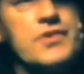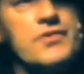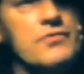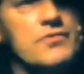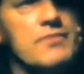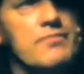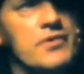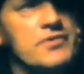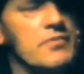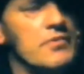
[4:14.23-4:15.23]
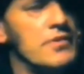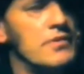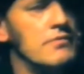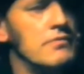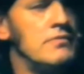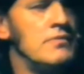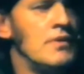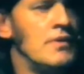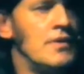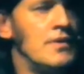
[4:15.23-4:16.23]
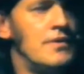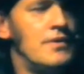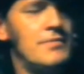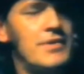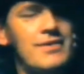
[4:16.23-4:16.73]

which I thought was impossible, you know. I